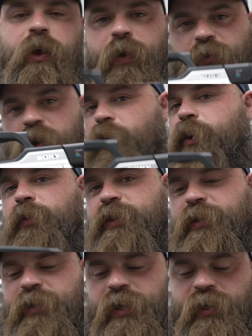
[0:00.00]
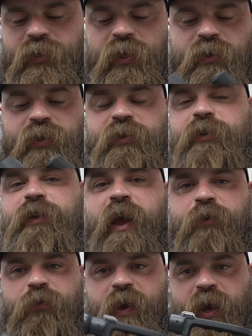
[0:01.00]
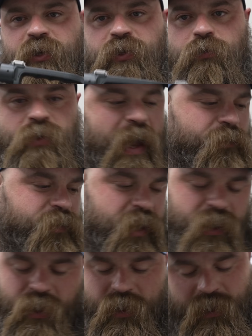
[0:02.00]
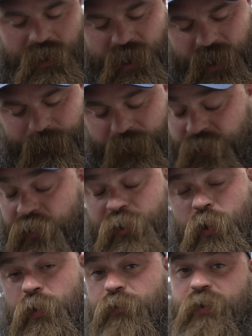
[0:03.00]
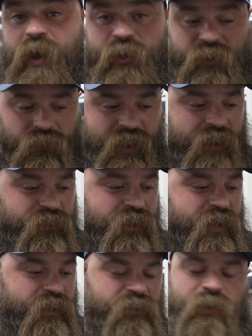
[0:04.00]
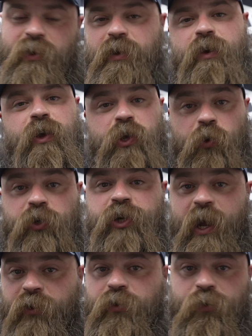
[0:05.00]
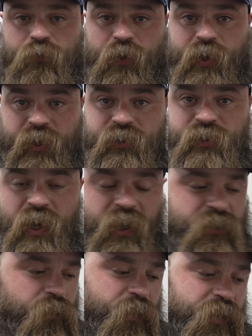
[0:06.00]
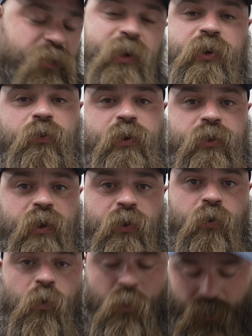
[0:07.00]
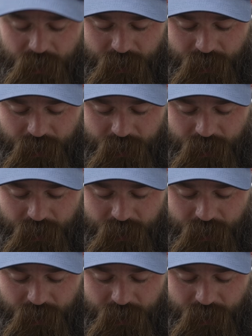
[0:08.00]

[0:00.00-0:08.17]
If you don't know what this is a VX2000. If you don't know what a VX2000 is, your childhood fucking sucks or you didn't do anything cool.